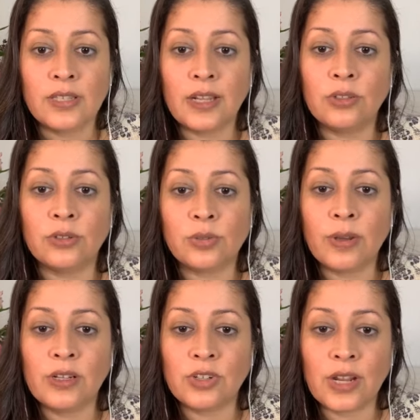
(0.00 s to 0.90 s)
Set
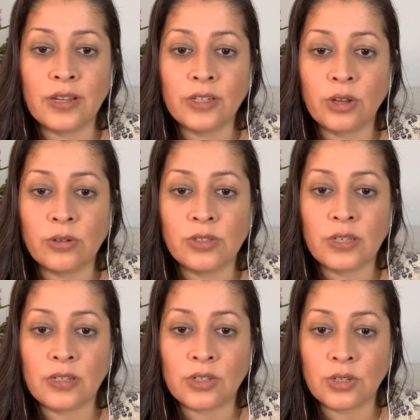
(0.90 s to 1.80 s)
loose. When adrenaline
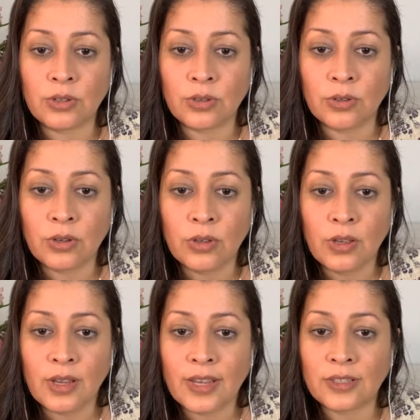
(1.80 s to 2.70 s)
goes into,
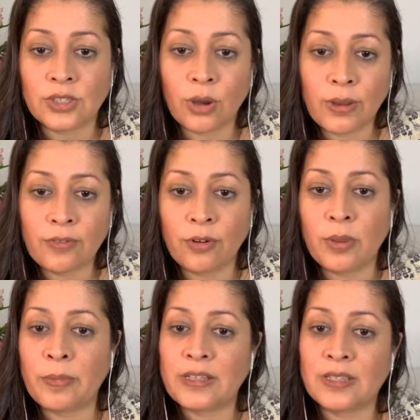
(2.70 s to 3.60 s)
gets going
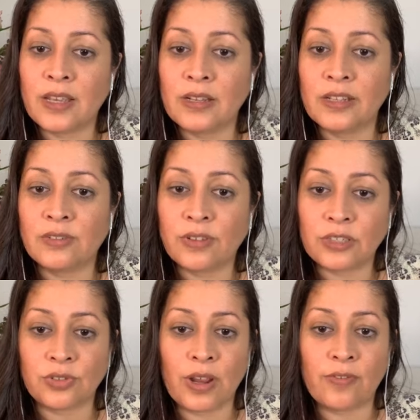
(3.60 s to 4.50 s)
for me, my skin gets
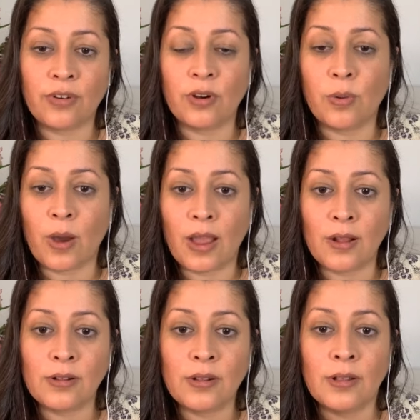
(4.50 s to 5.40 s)
flush red for a
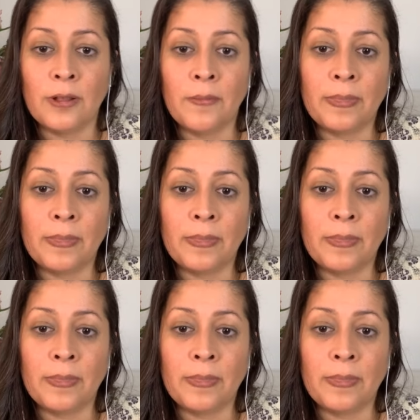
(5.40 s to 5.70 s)
while.